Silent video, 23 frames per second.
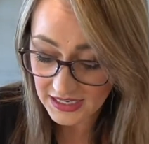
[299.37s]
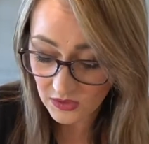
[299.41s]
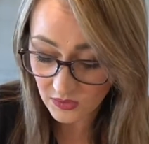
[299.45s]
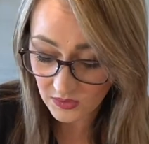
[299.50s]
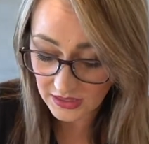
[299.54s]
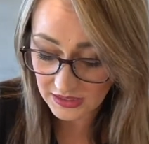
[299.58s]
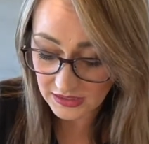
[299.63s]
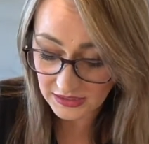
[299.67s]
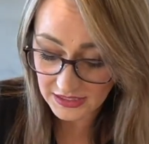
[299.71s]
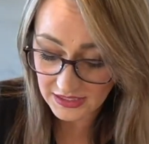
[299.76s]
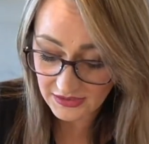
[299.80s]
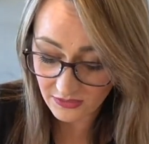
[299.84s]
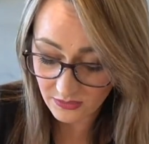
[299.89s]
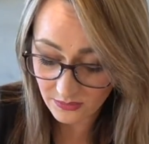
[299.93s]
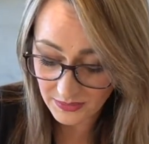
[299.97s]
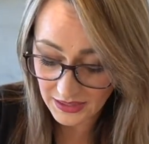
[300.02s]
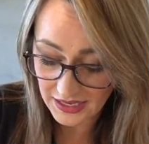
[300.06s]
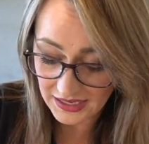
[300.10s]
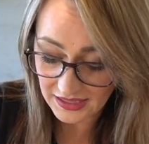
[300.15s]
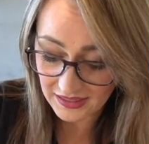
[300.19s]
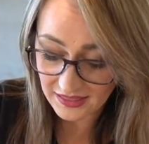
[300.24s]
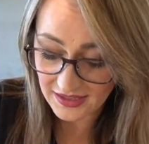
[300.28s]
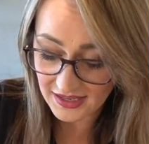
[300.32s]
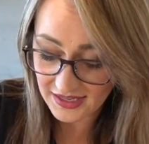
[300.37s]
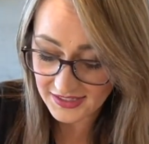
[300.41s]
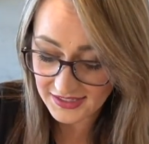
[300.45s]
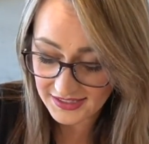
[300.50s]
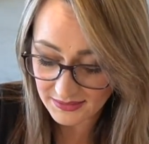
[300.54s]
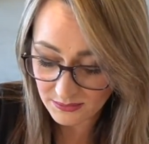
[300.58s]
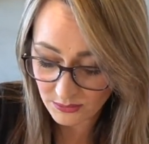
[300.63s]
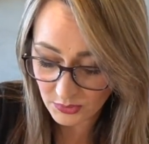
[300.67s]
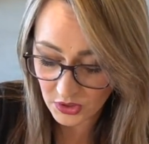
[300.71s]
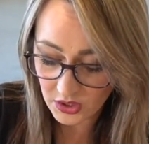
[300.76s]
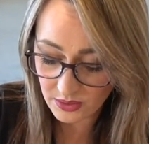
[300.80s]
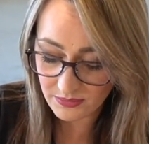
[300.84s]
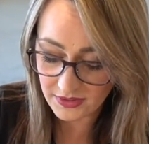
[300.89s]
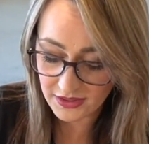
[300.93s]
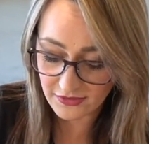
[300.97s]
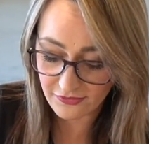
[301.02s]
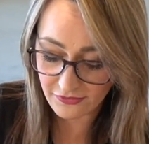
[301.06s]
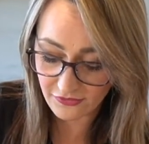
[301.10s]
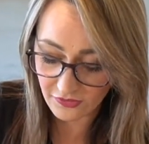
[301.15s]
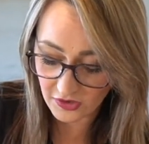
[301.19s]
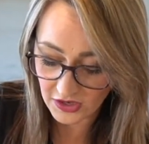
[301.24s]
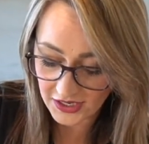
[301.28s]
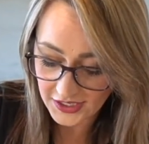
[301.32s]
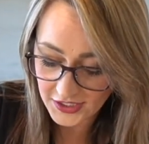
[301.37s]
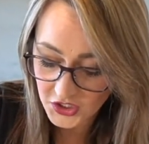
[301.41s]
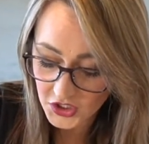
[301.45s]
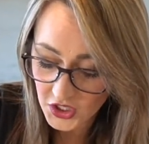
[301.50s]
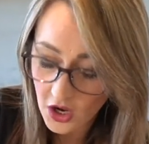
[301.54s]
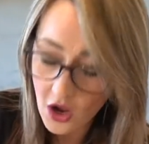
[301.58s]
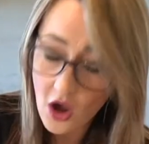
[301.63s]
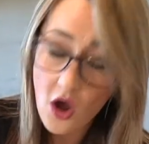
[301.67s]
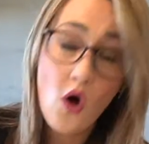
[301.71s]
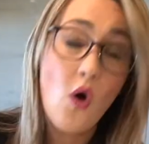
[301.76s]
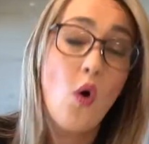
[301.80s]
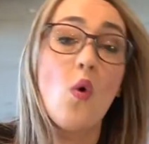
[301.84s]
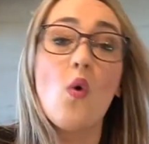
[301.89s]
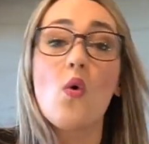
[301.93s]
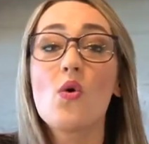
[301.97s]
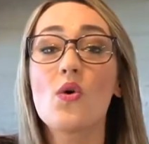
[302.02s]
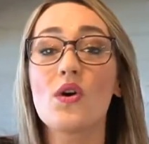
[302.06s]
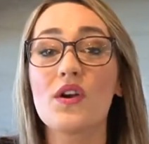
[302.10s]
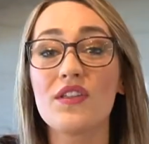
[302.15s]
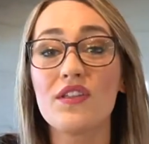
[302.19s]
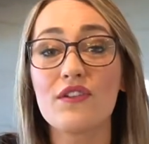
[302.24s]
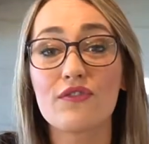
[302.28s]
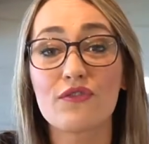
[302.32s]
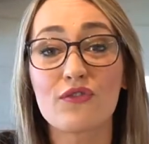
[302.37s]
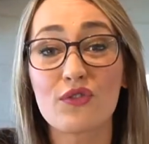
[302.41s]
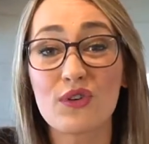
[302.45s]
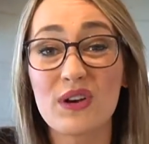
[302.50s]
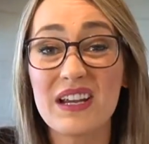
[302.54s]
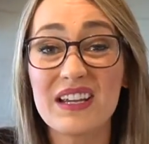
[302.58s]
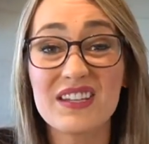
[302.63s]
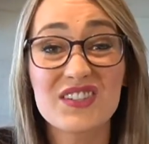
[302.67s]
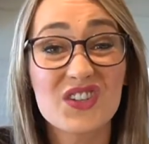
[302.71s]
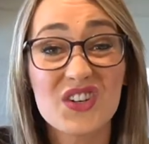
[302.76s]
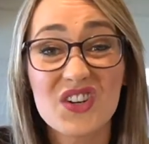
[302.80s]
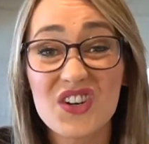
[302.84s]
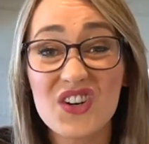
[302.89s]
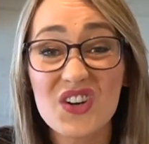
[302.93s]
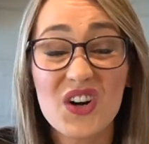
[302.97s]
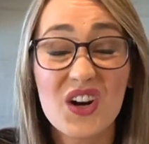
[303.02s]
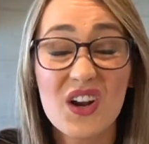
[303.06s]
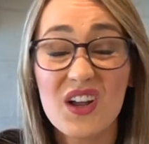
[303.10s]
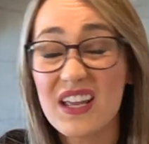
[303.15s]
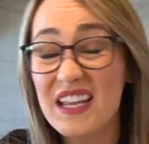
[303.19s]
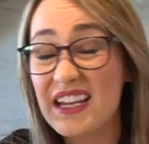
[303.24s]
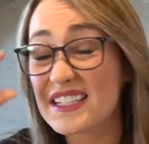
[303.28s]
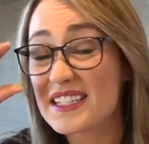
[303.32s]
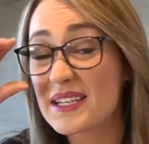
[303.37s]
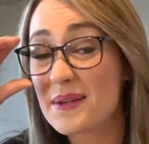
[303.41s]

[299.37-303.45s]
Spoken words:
You can leave them like this and put them in the fridge, or the freezer is